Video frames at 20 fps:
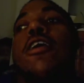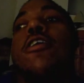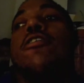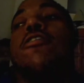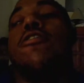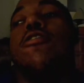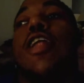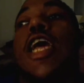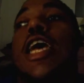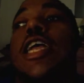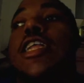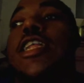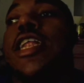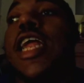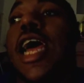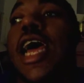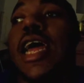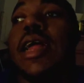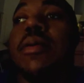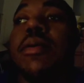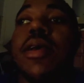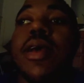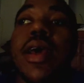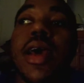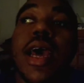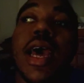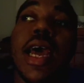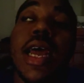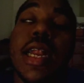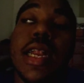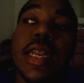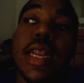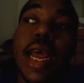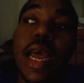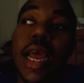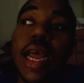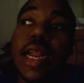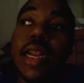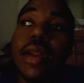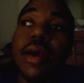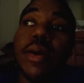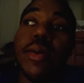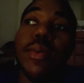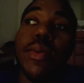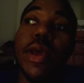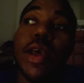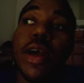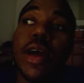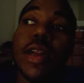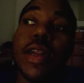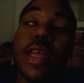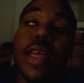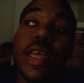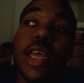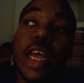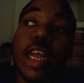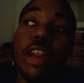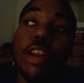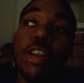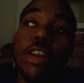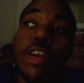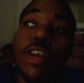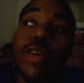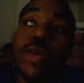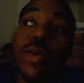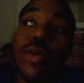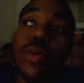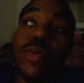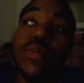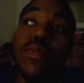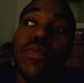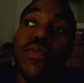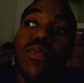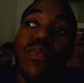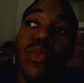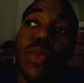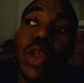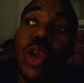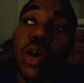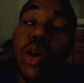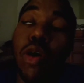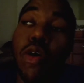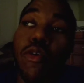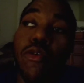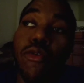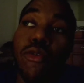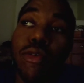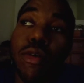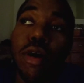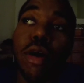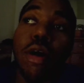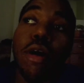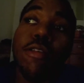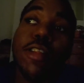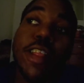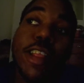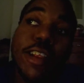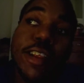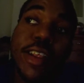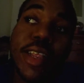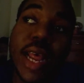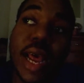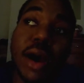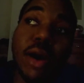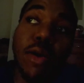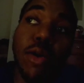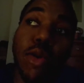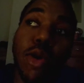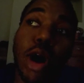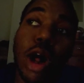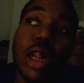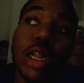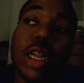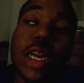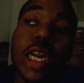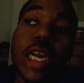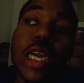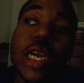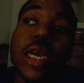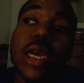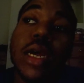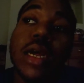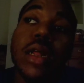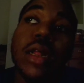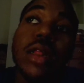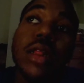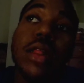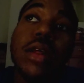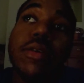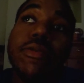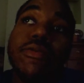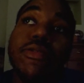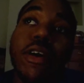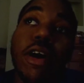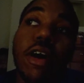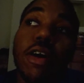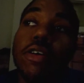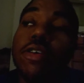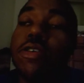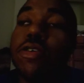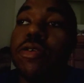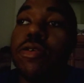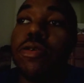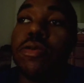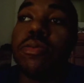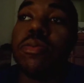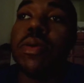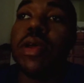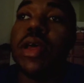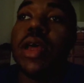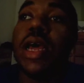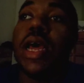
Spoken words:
So that's that. And then we're going to get to the overall, the sound quality, the volume,